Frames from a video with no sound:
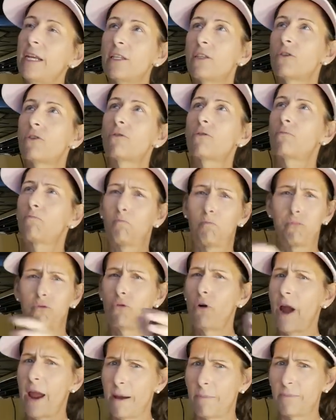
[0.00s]
it
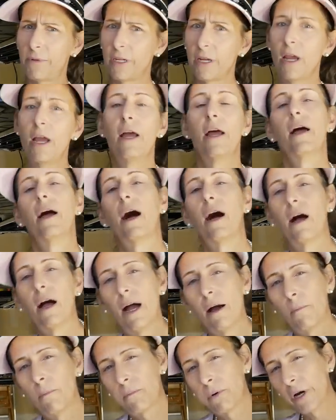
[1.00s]
prepped I'll
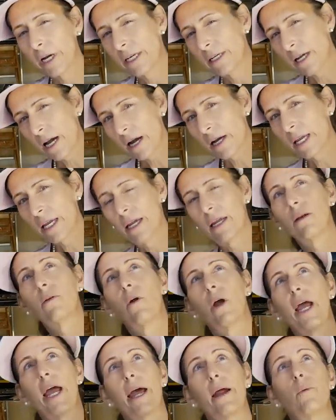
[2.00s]
help bring Doug
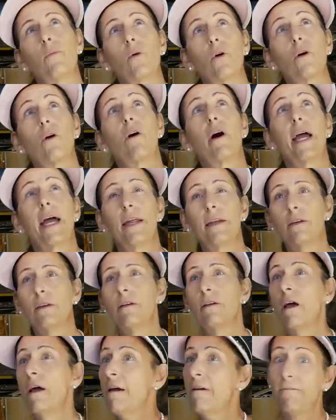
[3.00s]
in and we'll go ahead
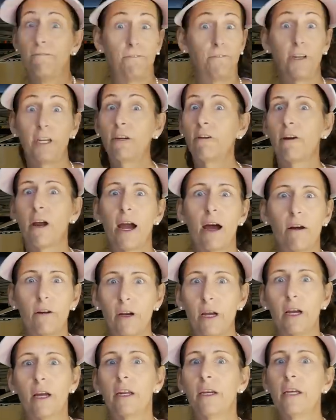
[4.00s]
and figure
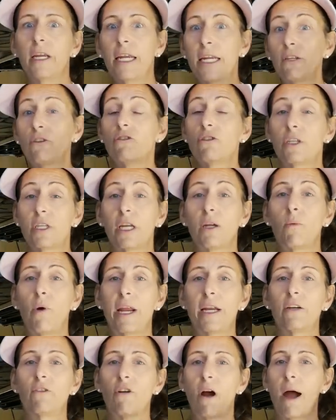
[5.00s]
out an interesting
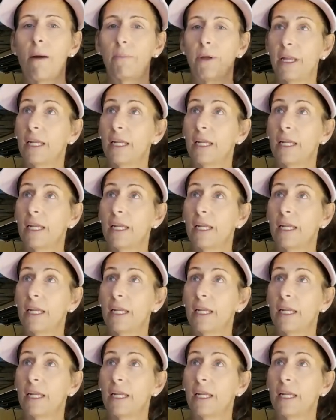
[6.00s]
way to drop